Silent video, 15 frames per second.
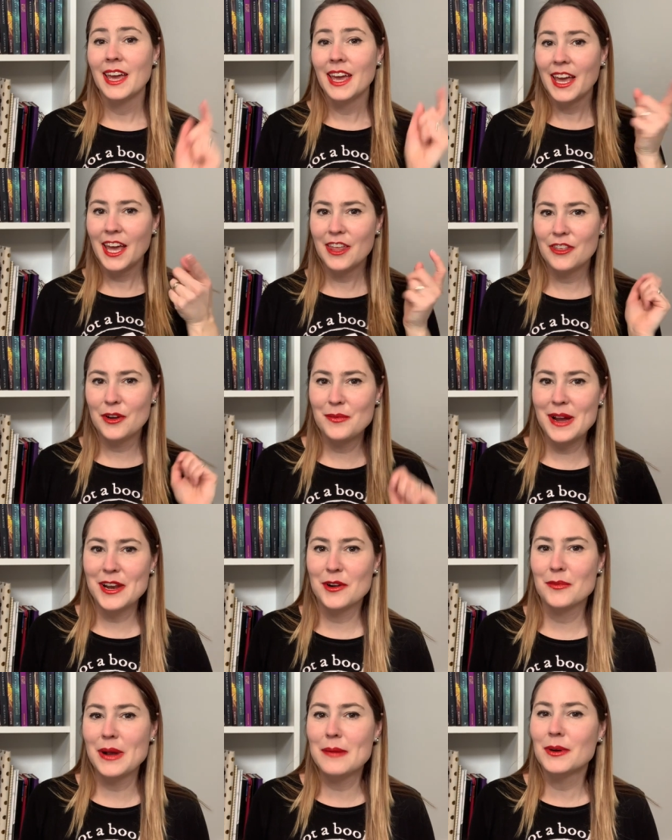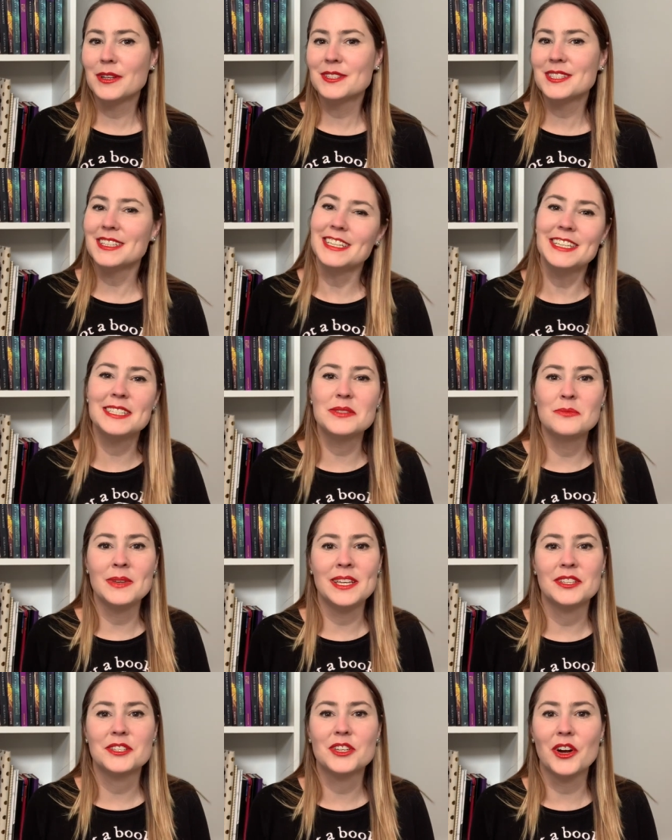Hey there, Writer Rebels. It's
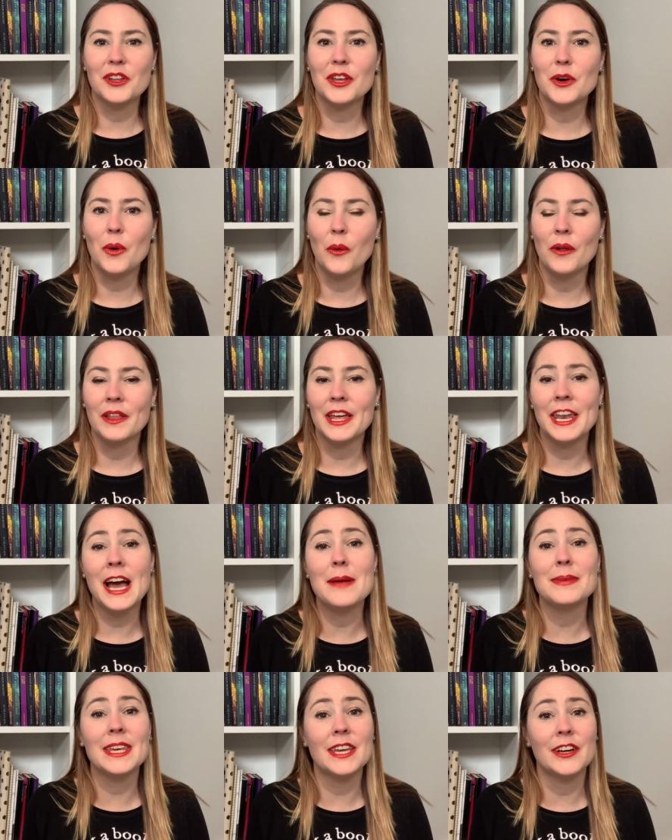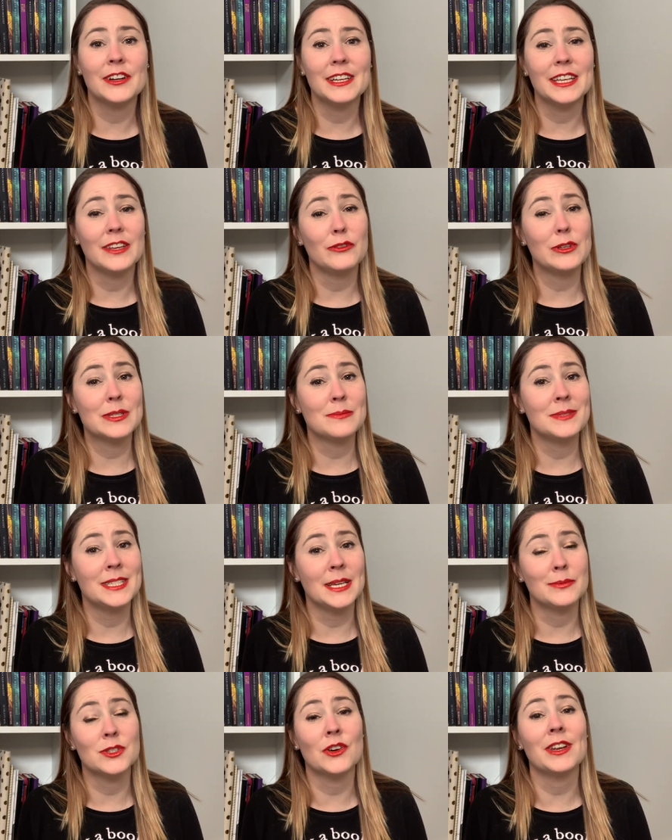me, Scarlett Kol, and I'm here to give you some
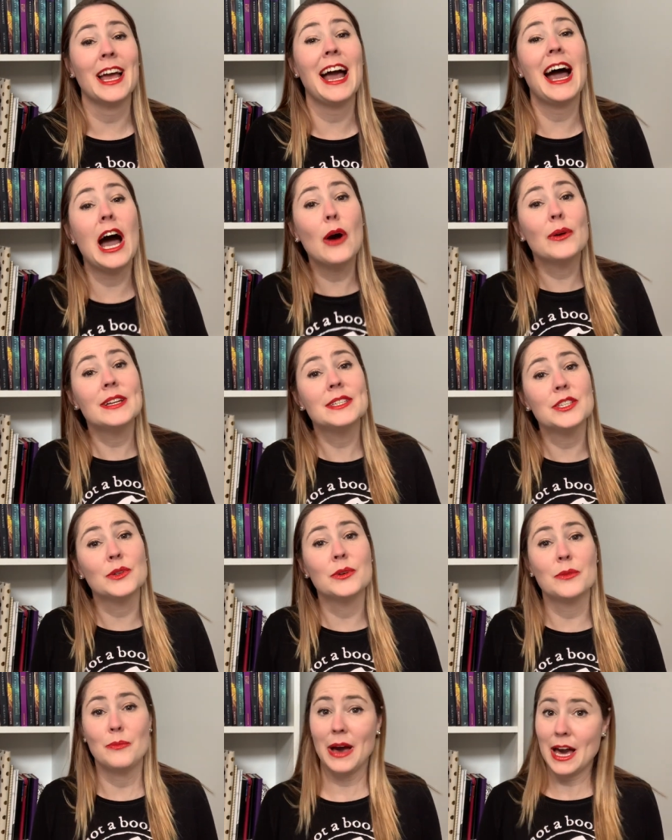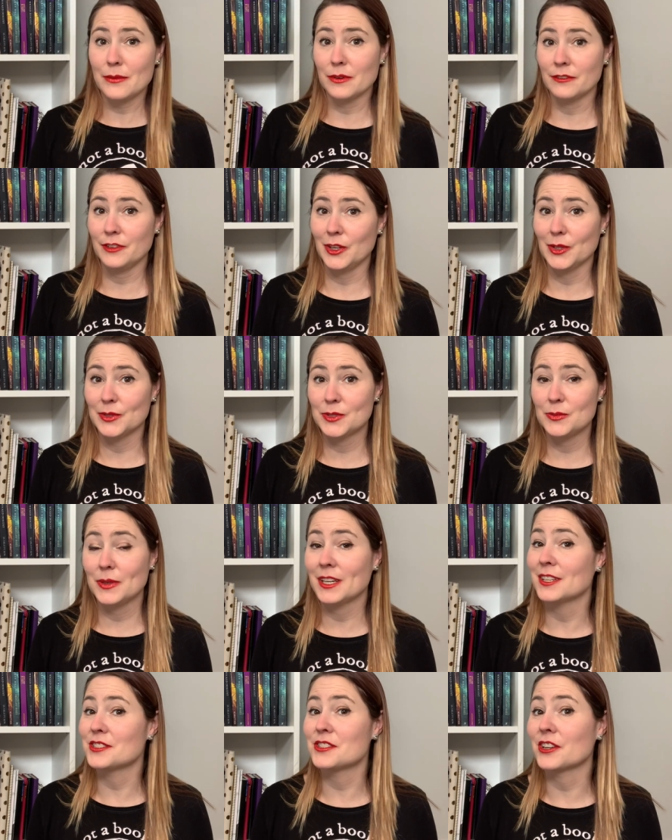tips on how to deal with bad reviews
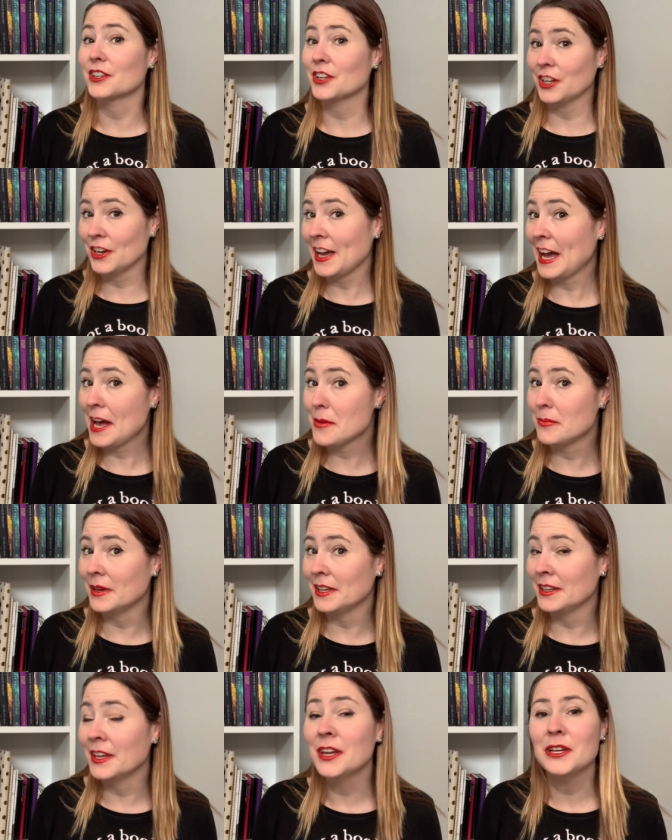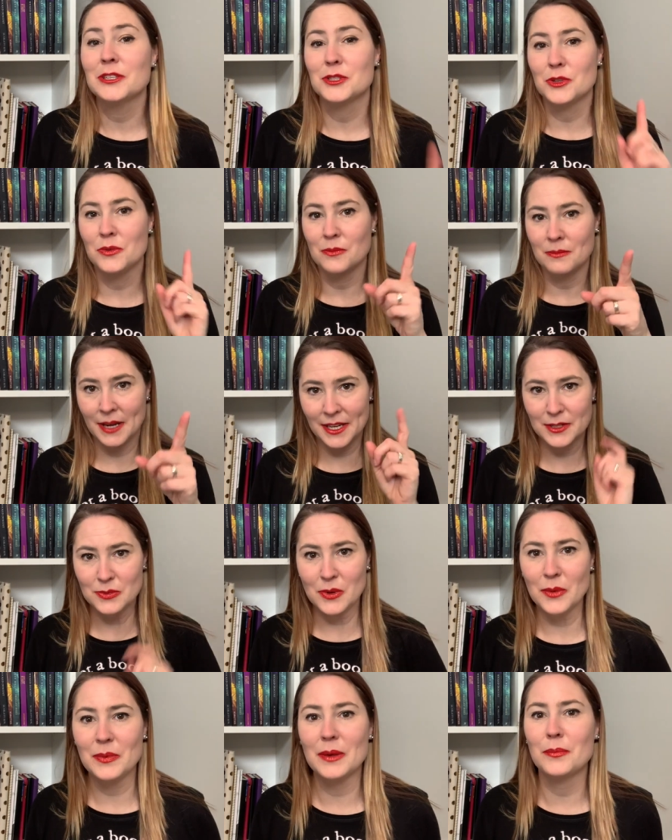because they're gonna happen, so you might as
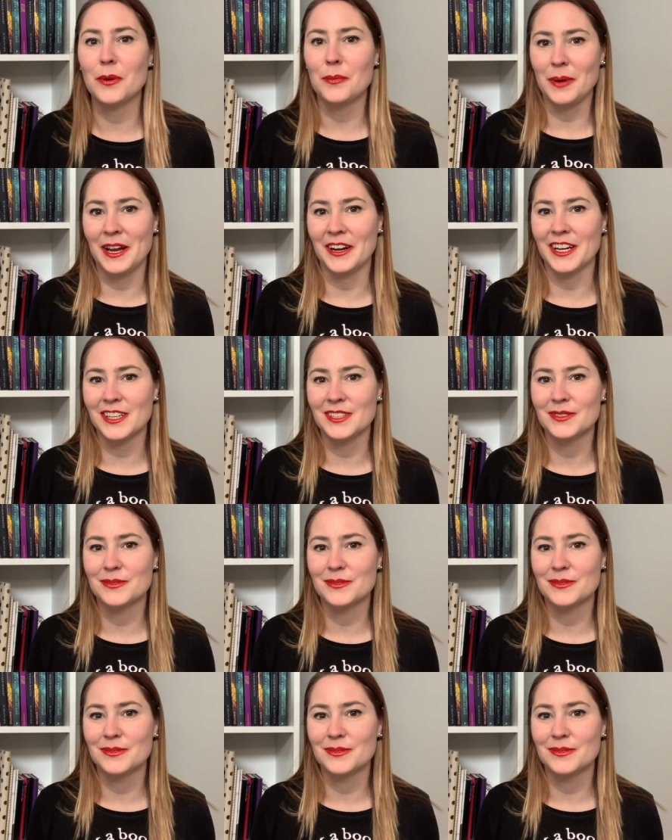well be prepared.